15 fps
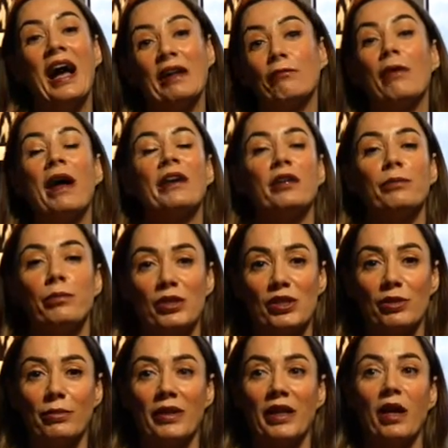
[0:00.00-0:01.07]
rather than put
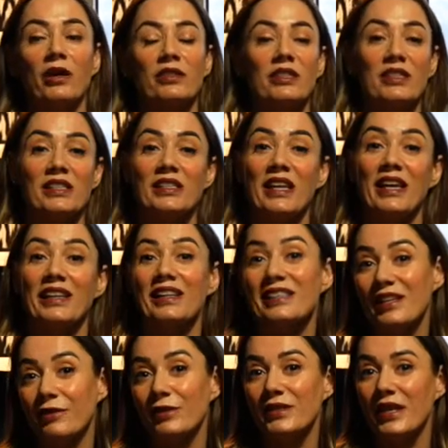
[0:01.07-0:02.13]
something onto the skin that's
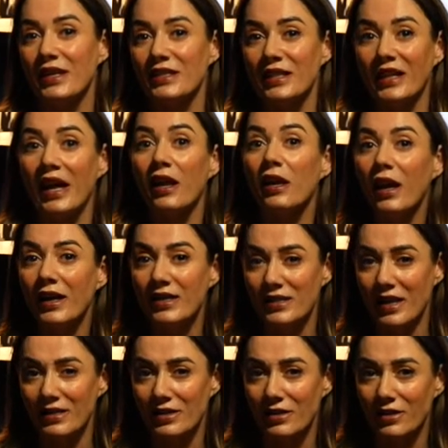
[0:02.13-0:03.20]
irritating and light
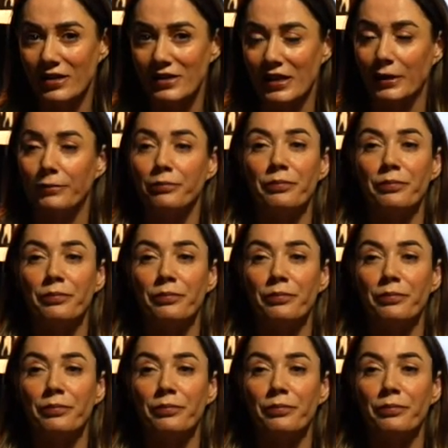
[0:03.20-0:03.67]
sensitizing.